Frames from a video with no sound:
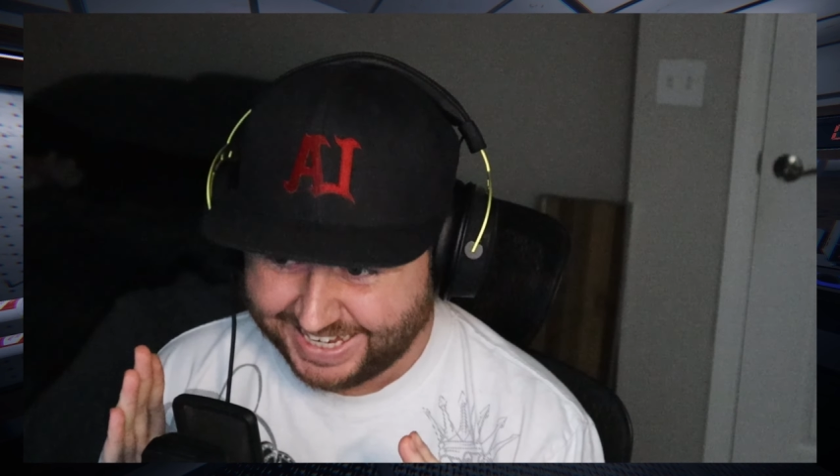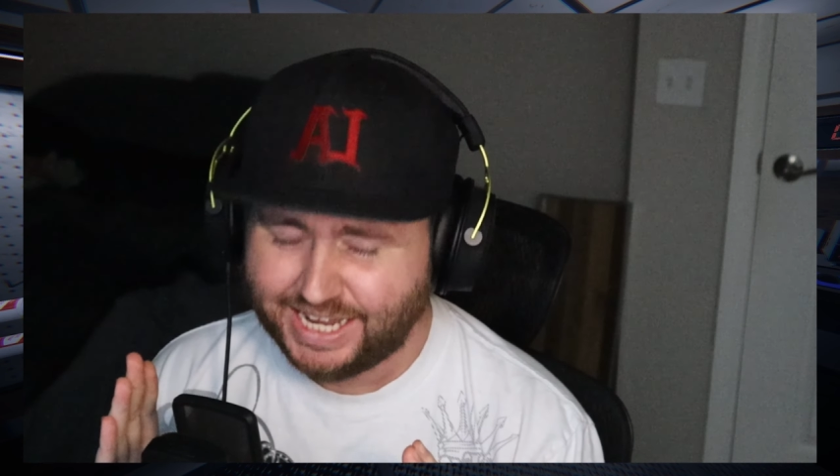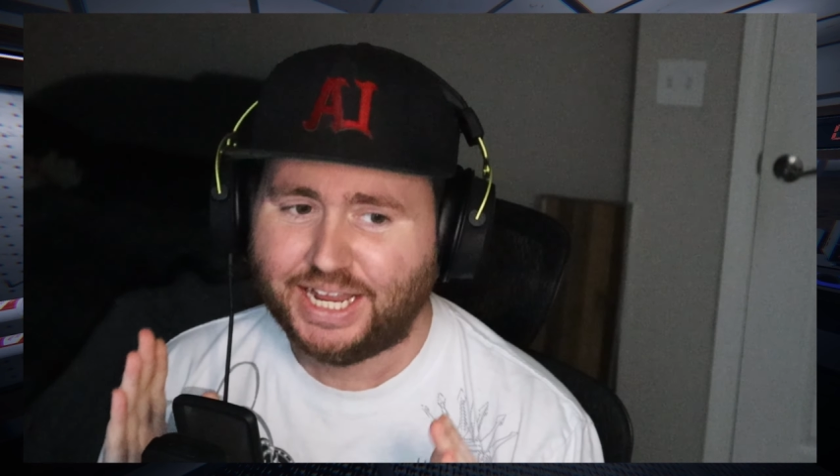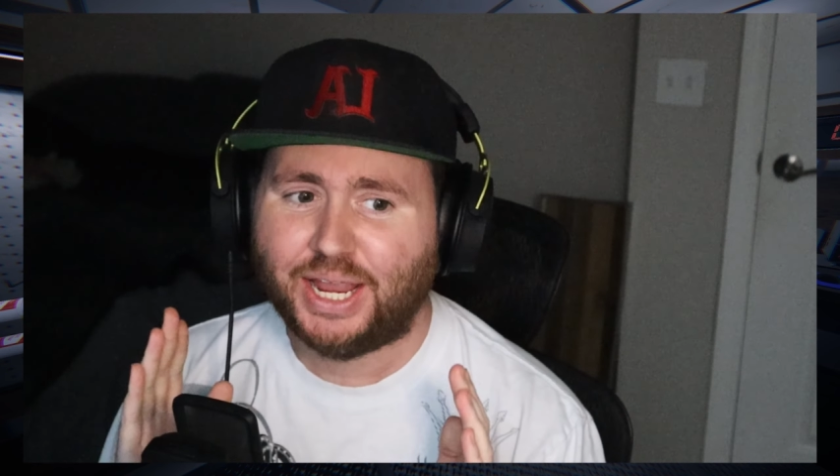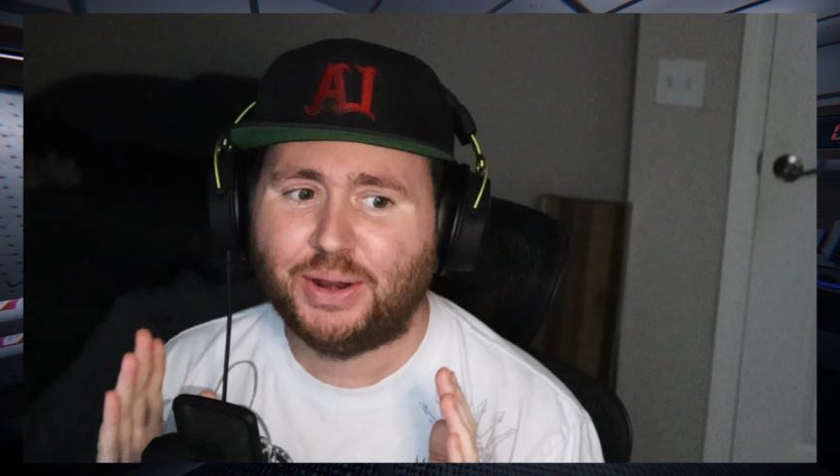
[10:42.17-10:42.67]

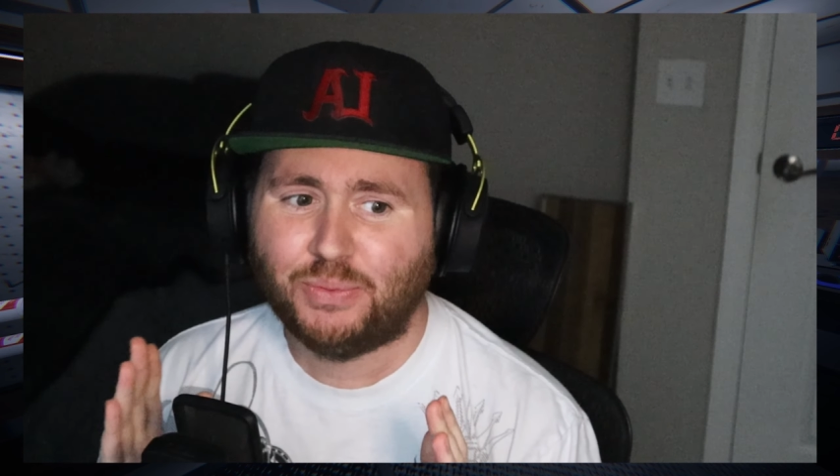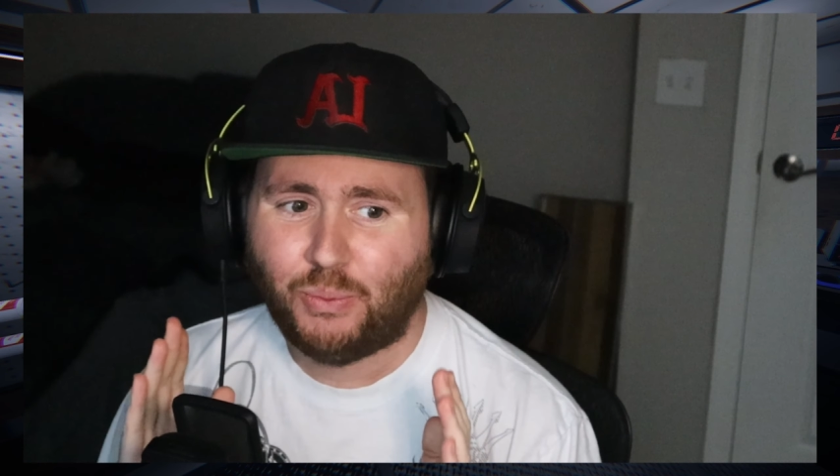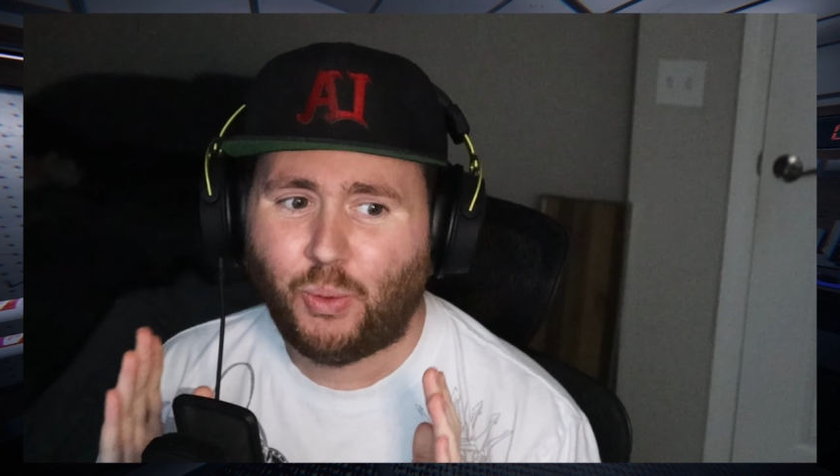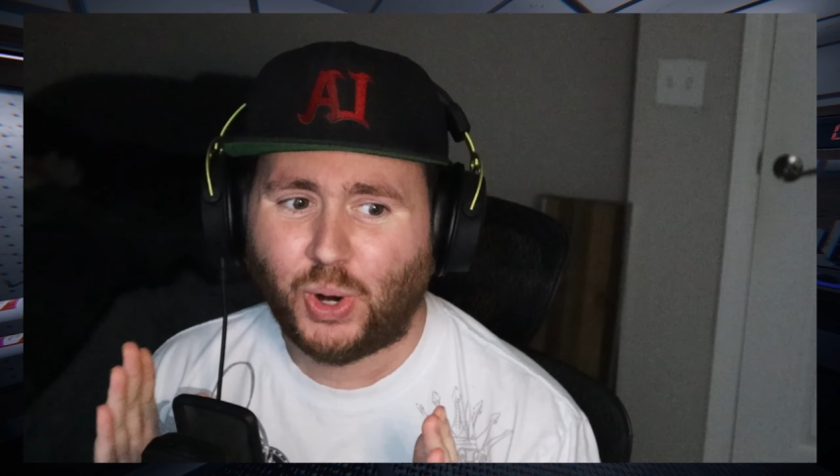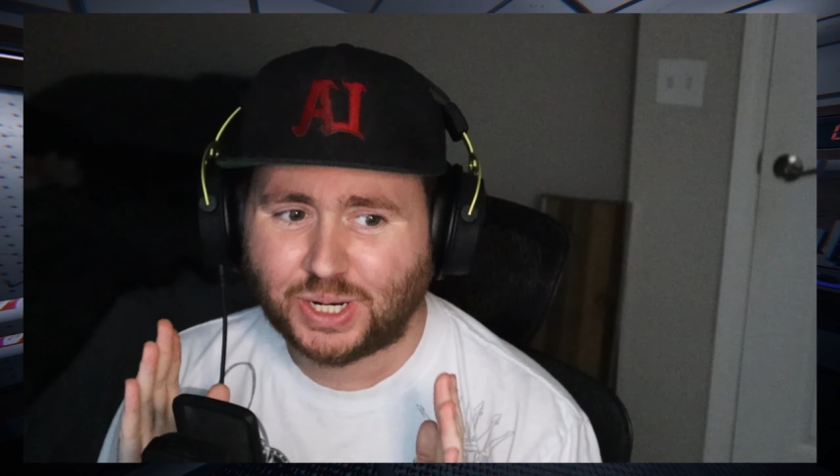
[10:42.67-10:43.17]
It
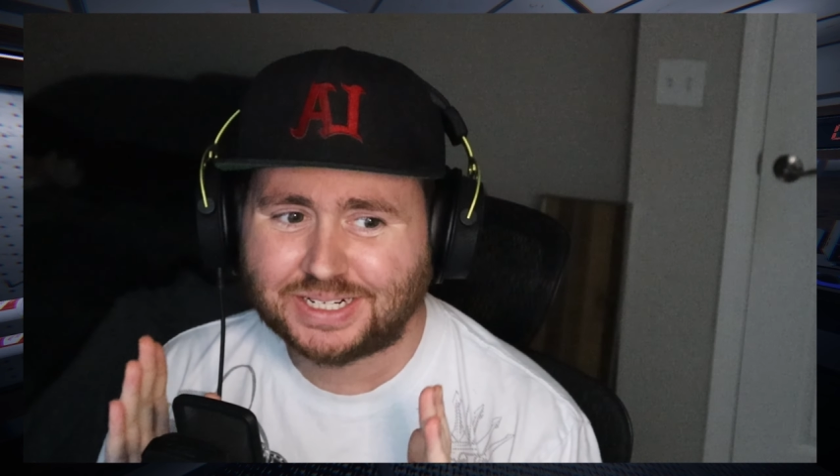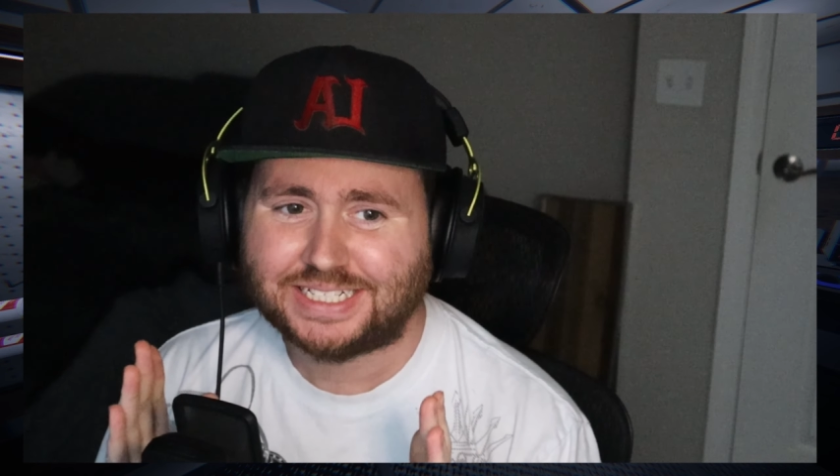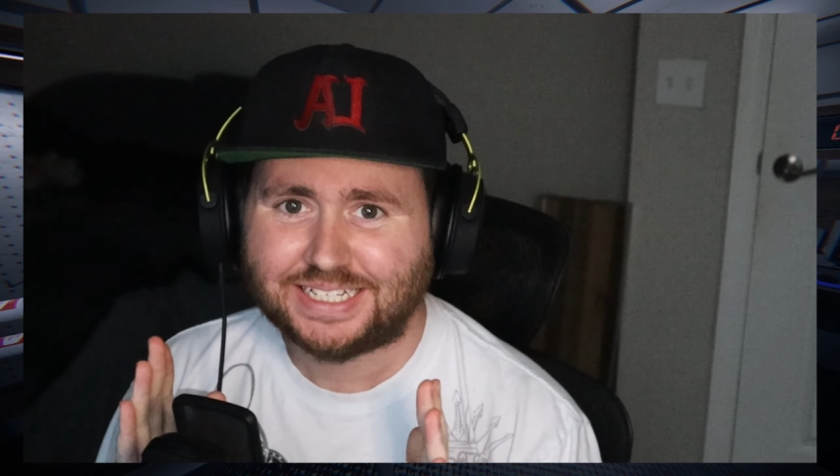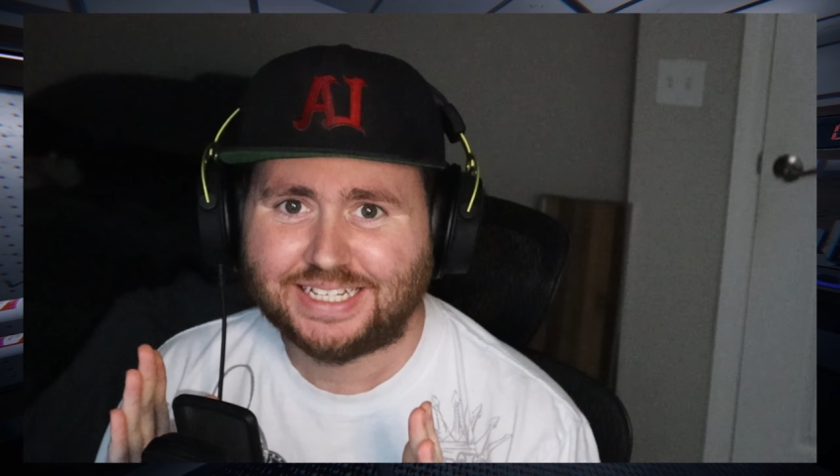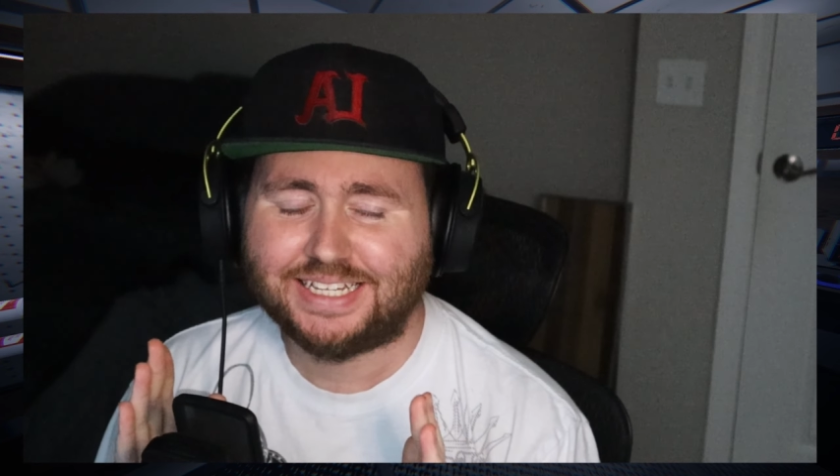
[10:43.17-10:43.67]
worked.